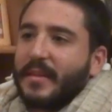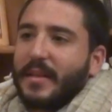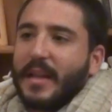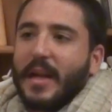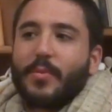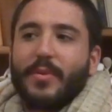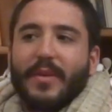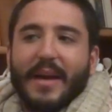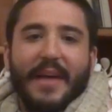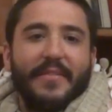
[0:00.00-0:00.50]

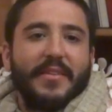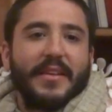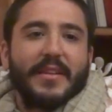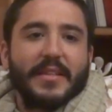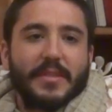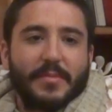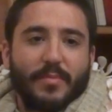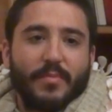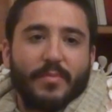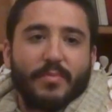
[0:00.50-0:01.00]
Like we're having
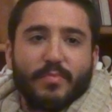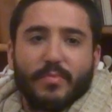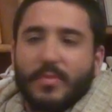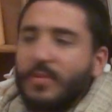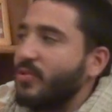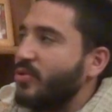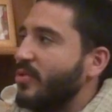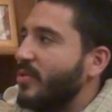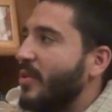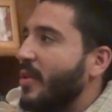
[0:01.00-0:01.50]
these,
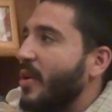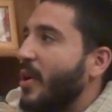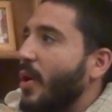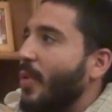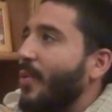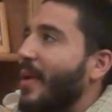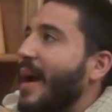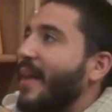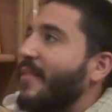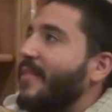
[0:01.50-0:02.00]

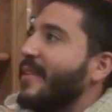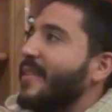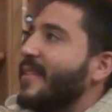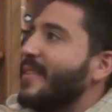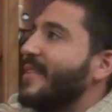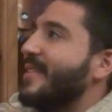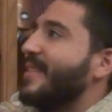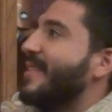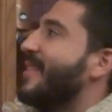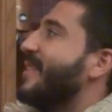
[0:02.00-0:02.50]

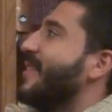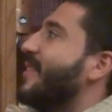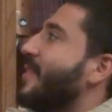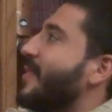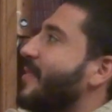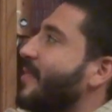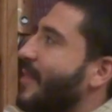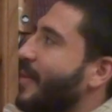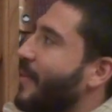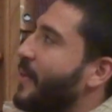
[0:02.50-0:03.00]

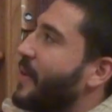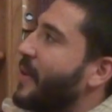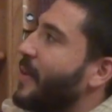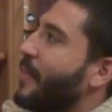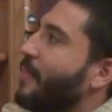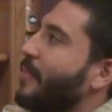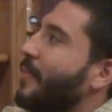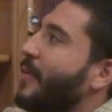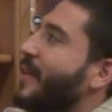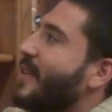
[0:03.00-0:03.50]
where we can
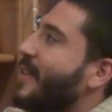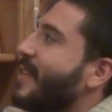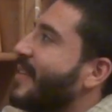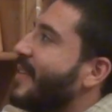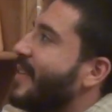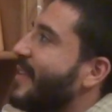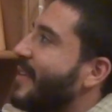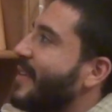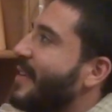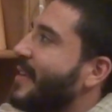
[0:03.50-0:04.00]
put,
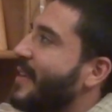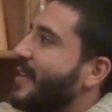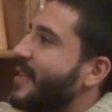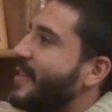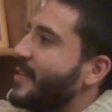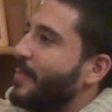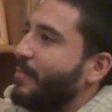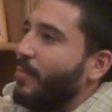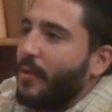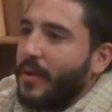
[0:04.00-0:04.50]

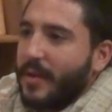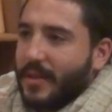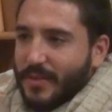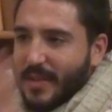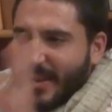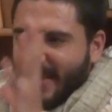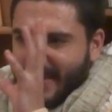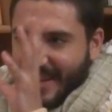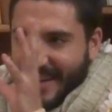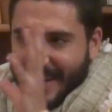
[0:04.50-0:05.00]
it's important to
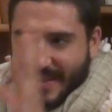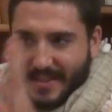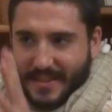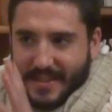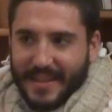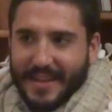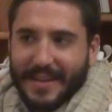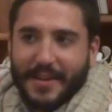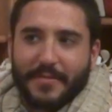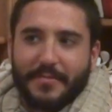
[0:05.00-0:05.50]
have nice,
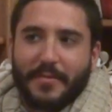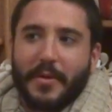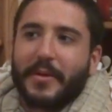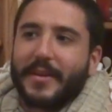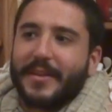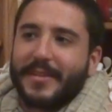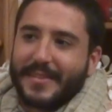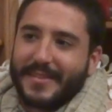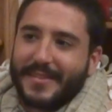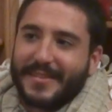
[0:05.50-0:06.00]
clear
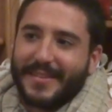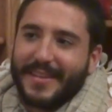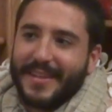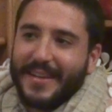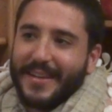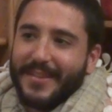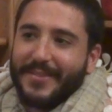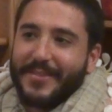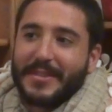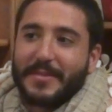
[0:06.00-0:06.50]
focus.
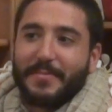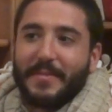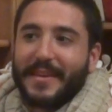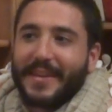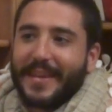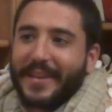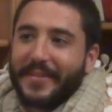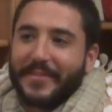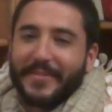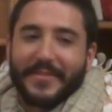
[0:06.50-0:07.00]
We're
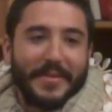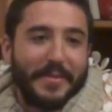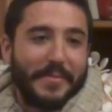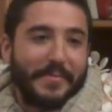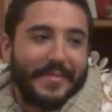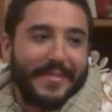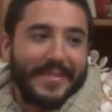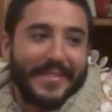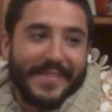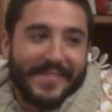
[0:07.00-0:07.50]
speaking
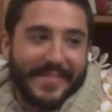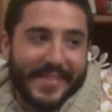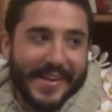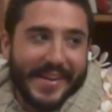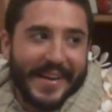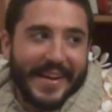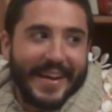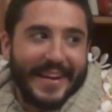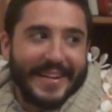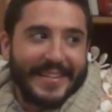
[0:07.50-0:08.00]

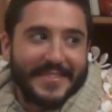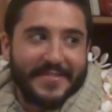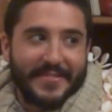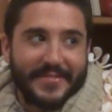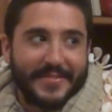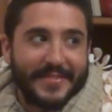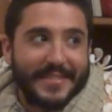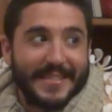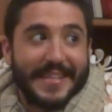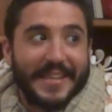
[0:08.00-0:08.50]
very nice
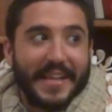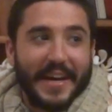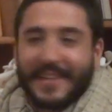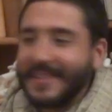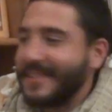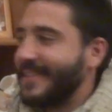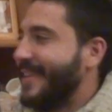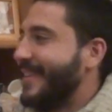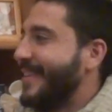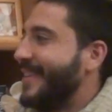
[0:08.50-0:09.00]

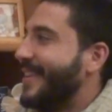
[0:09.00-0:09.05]
siddhanta.